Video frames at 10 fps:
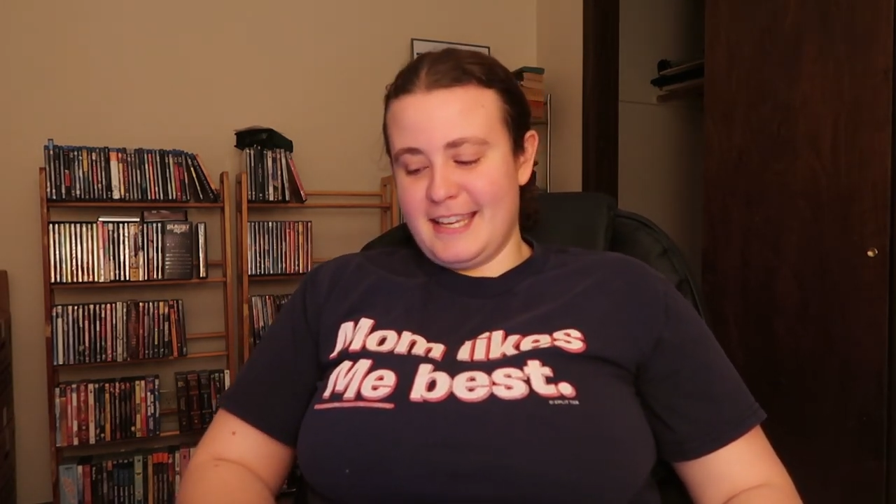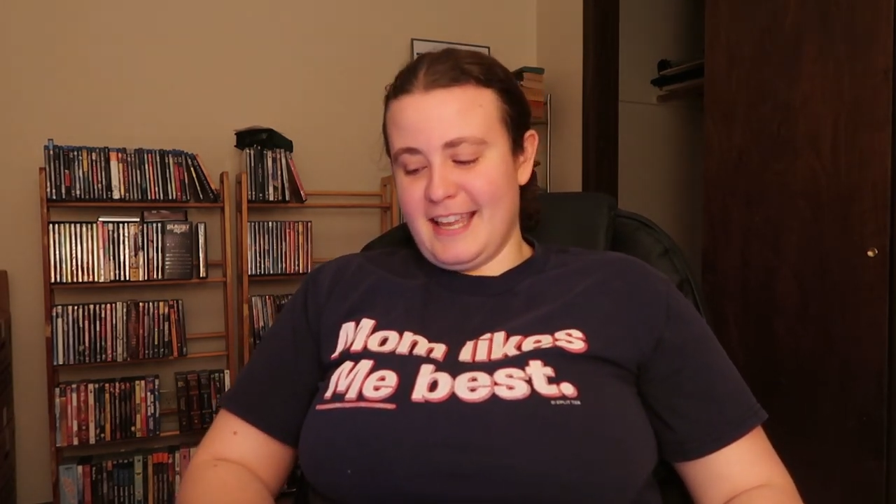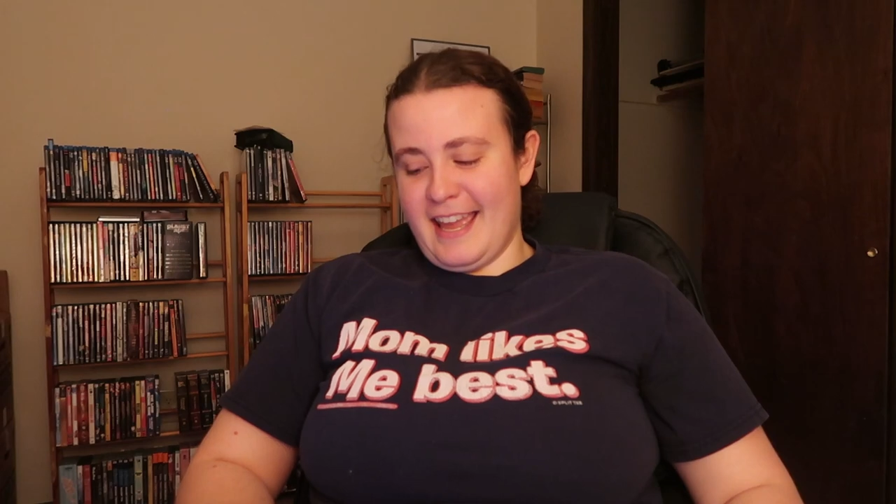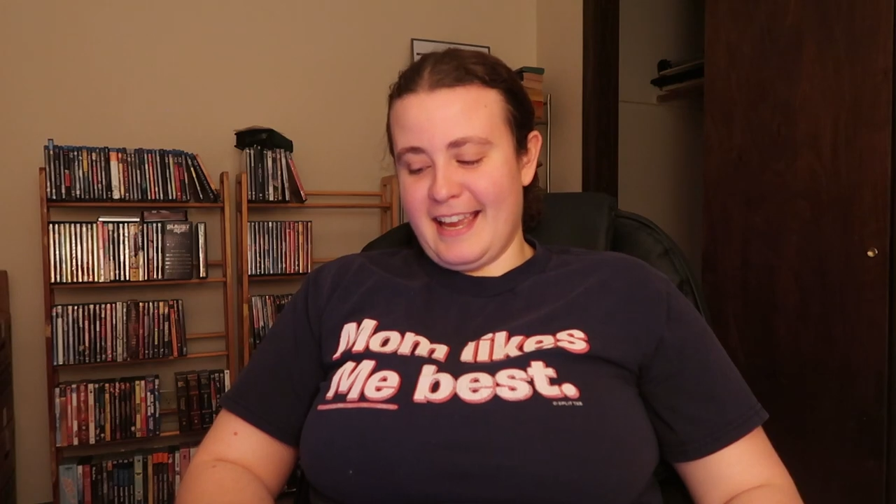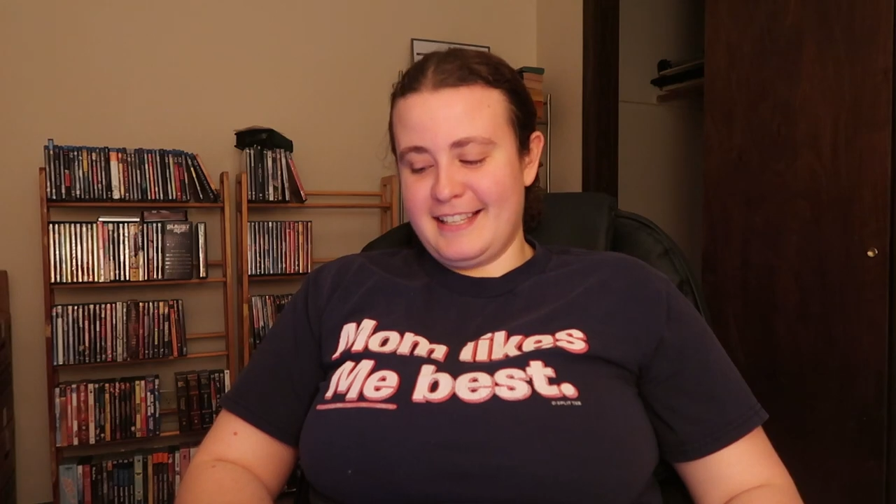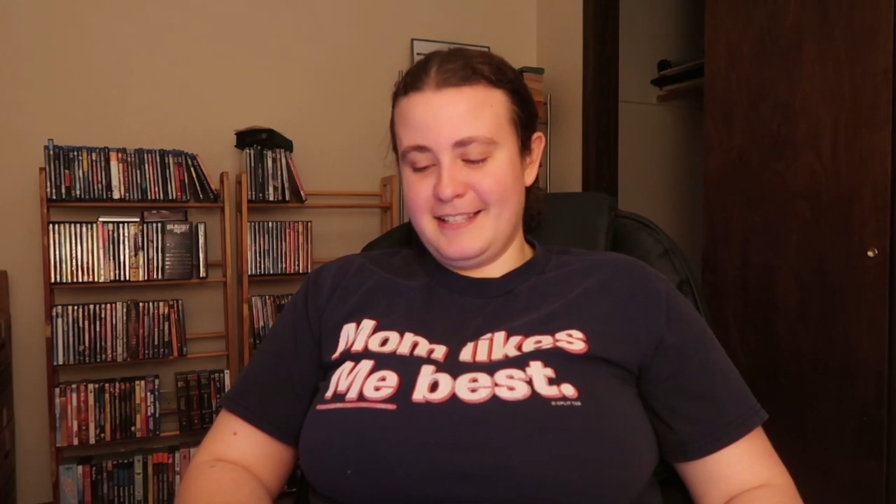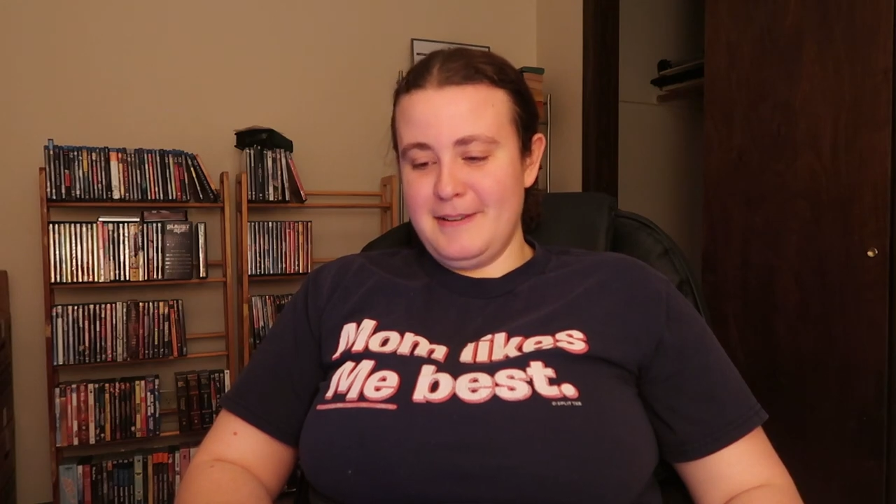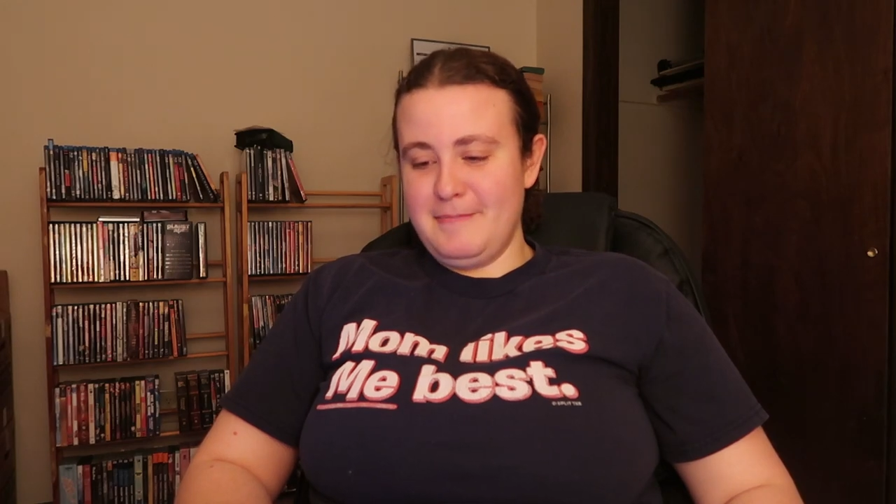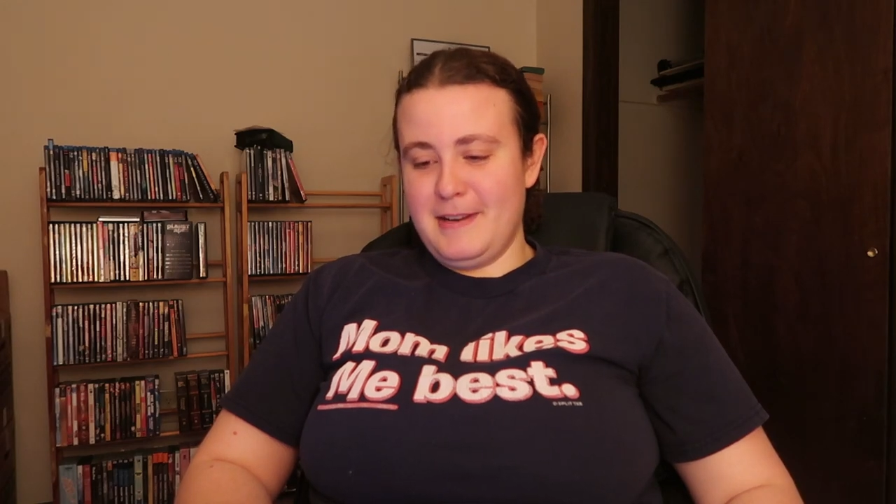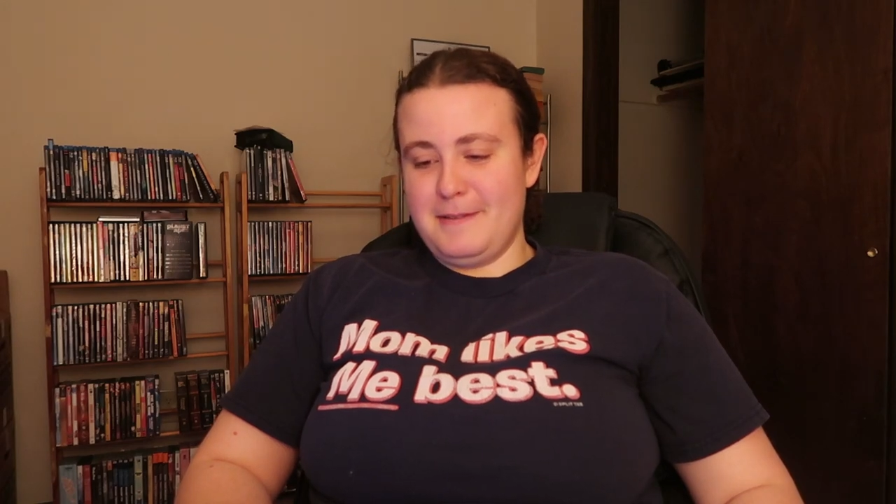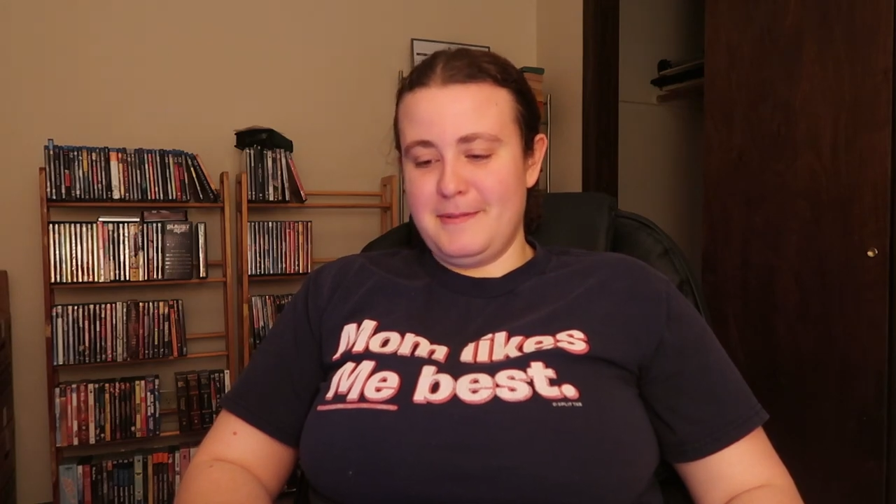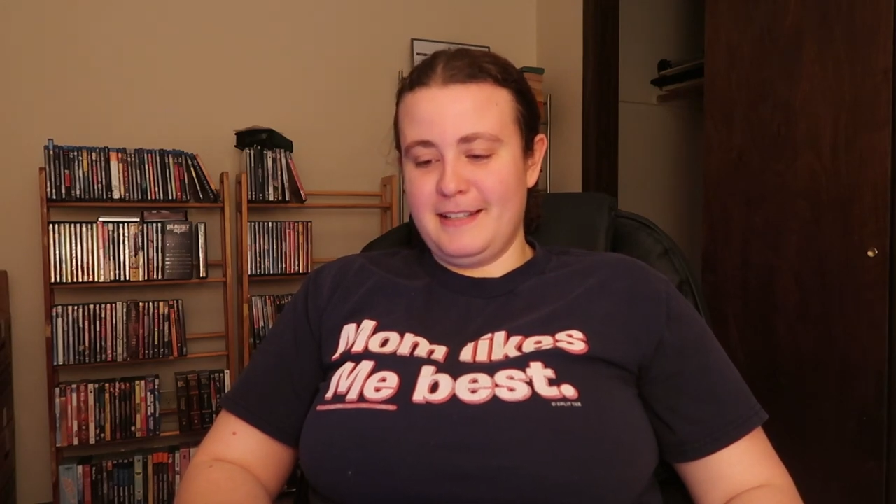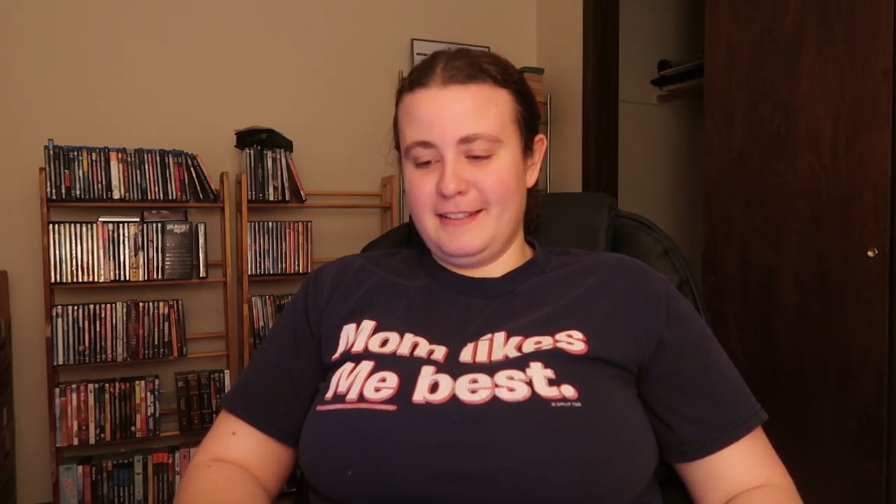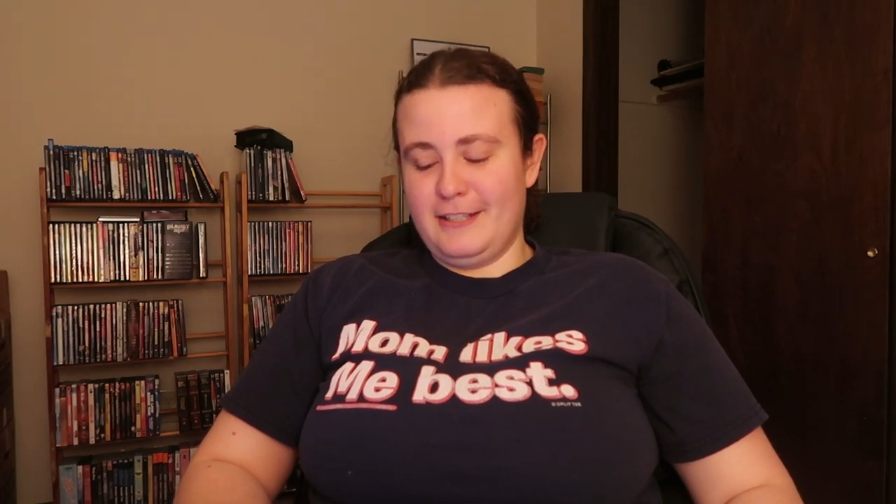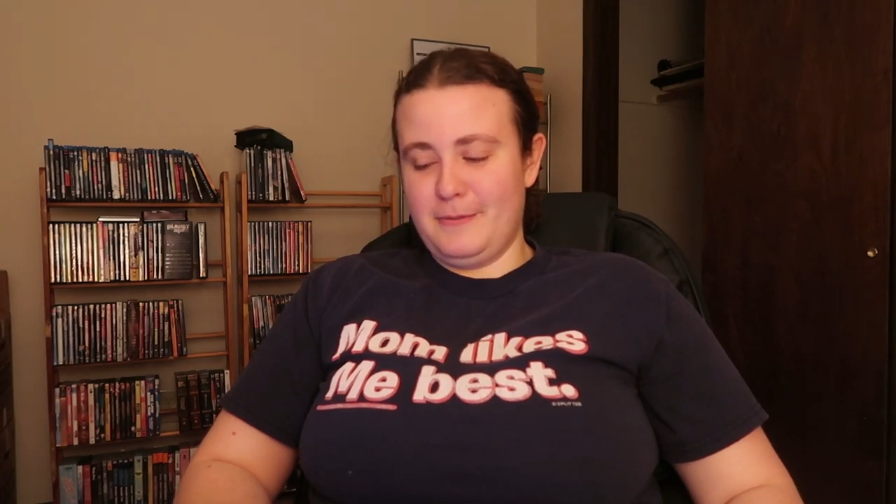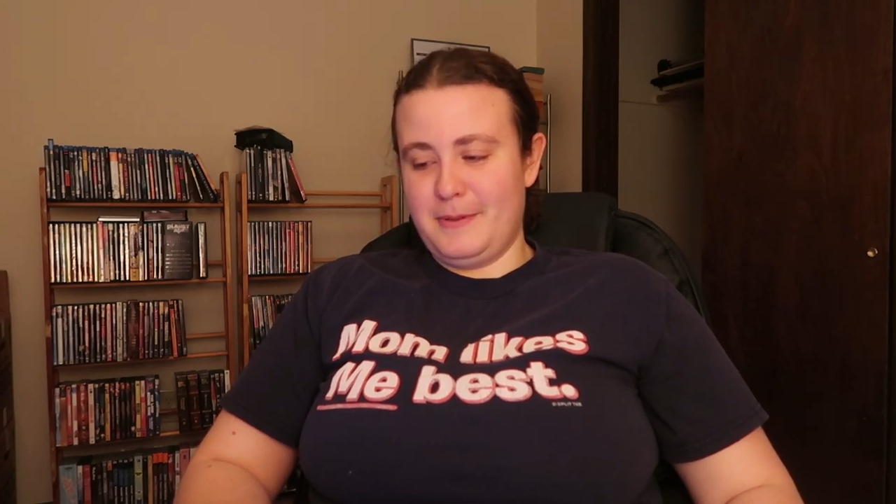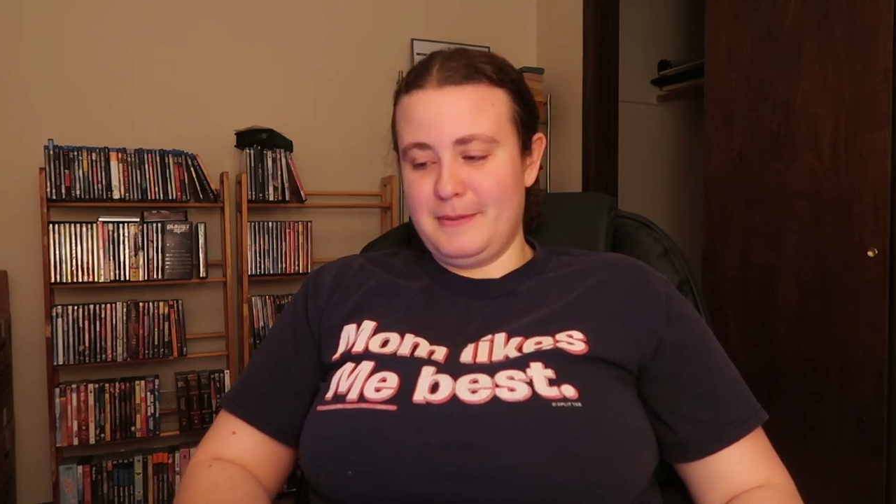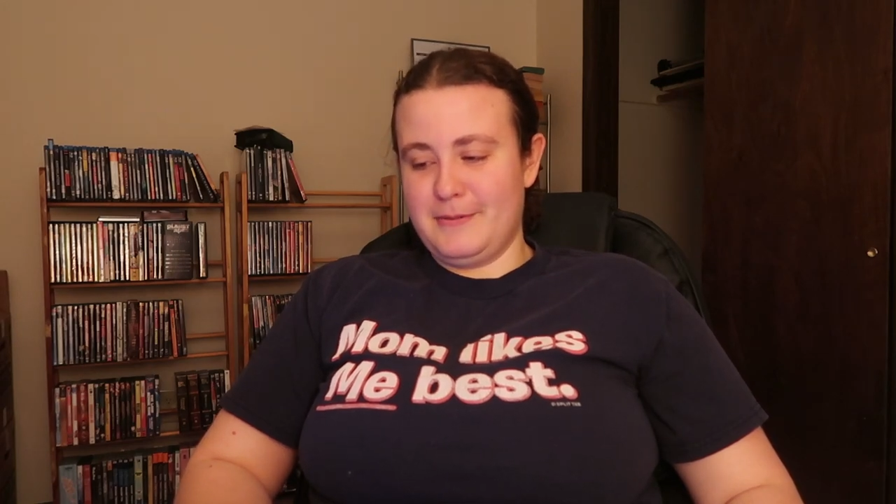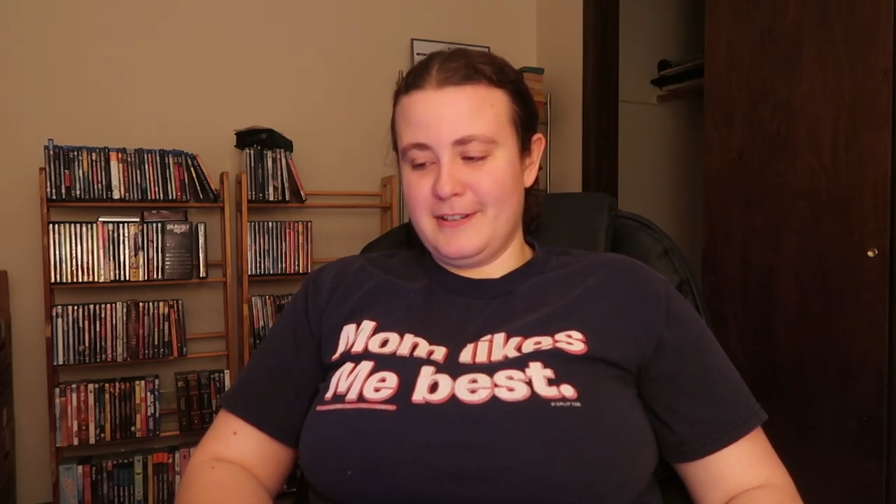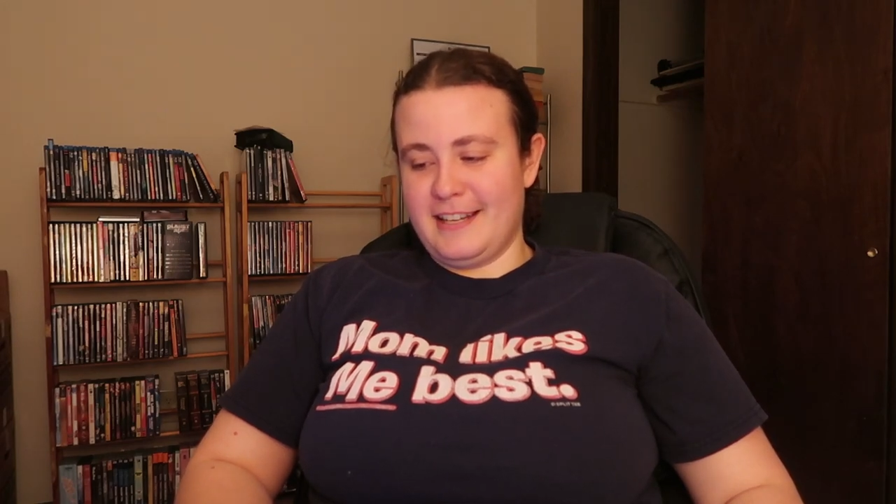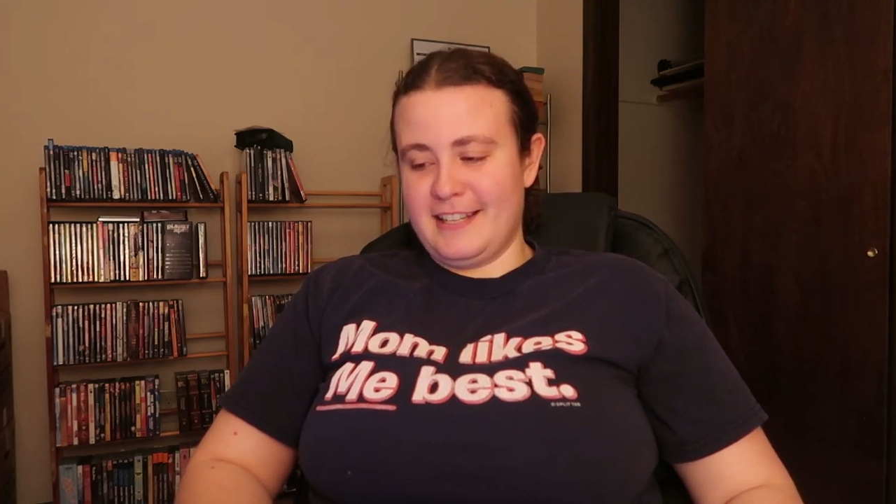it actually made me a little bit more